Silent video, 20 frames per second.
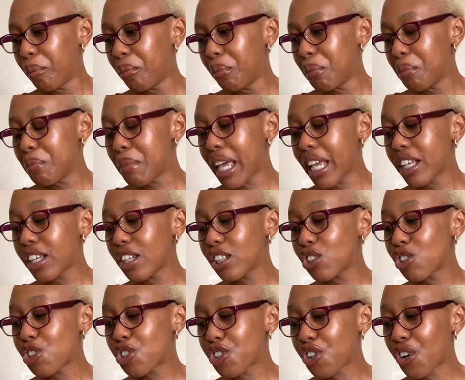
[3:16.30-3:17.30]
making
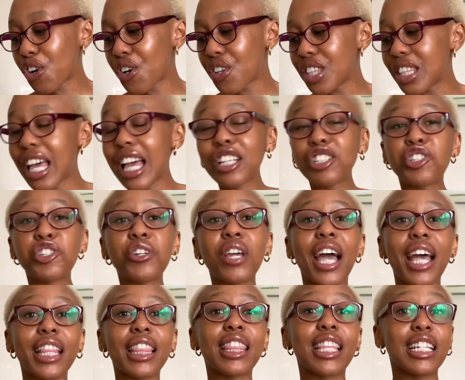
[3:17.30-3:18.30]
sure that you
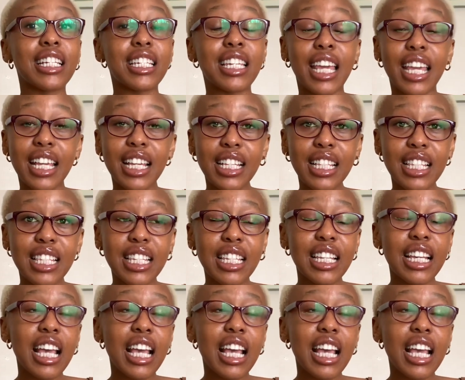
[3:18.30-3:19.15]
add the date.